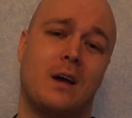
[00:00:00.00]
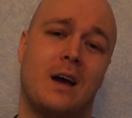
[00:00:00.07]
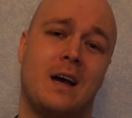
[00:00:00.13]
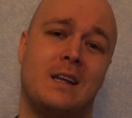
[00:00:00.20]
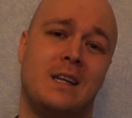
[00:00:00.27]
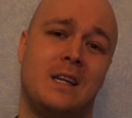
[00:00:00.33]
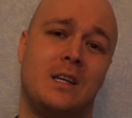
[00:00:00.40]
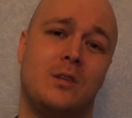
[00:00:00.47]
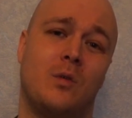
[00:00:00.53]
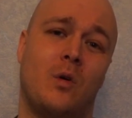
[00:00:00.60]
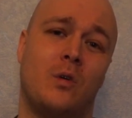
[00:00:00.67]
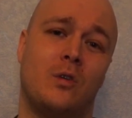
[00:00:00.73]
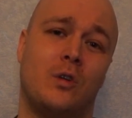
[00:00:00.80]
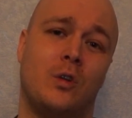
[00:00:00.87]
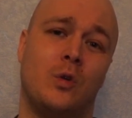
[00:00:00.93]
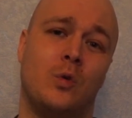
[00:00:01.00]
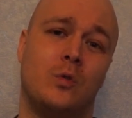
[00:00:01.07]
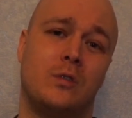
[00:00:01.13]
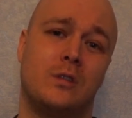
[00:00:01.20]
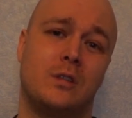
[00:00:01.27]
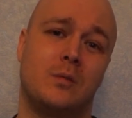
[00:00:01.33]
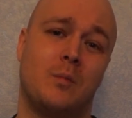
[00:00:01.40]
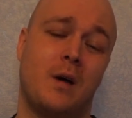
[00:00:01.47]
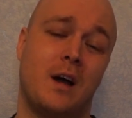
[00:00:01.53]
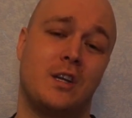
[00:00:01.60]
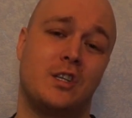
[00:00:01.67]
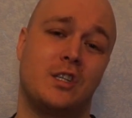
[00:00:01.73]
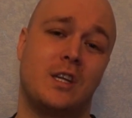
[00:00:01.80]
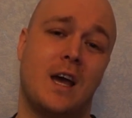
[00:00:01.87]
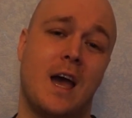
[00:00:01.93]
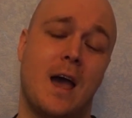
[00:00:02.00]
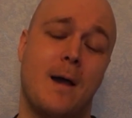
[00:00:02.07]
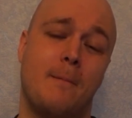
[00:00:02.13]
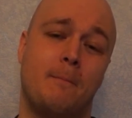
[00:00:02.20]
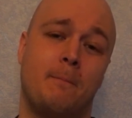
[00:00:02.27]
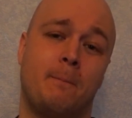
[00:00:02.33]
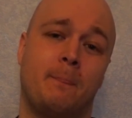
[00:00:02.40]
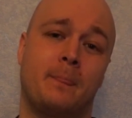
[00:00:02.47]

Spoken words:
I didn't want to lose much time,